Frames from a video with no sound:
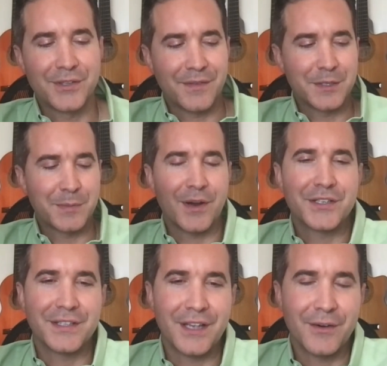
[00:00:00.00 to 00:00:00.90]
of
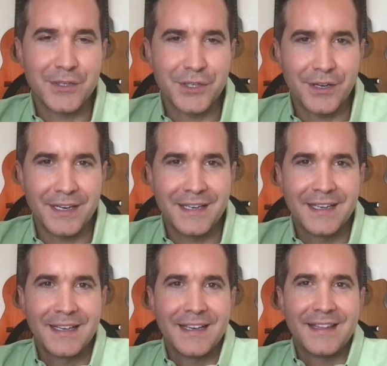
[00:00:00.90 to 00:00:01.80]
inspiration there, Richard. And
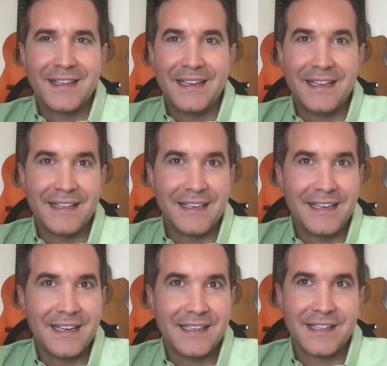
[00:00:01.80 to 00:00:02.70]
the need
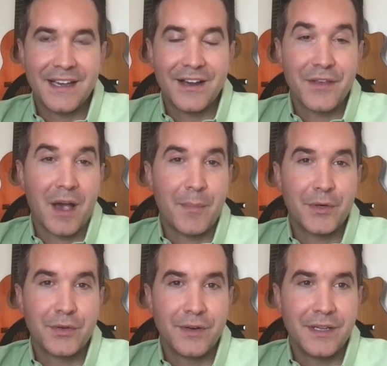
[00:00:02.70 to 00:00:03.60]
is there. The
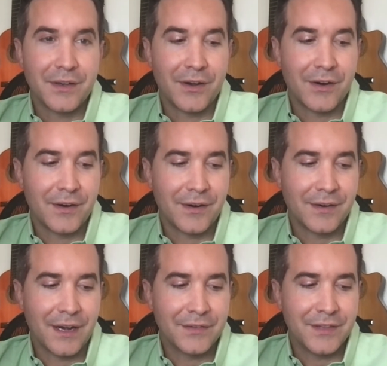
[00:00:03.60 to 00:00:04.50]
opportunities are out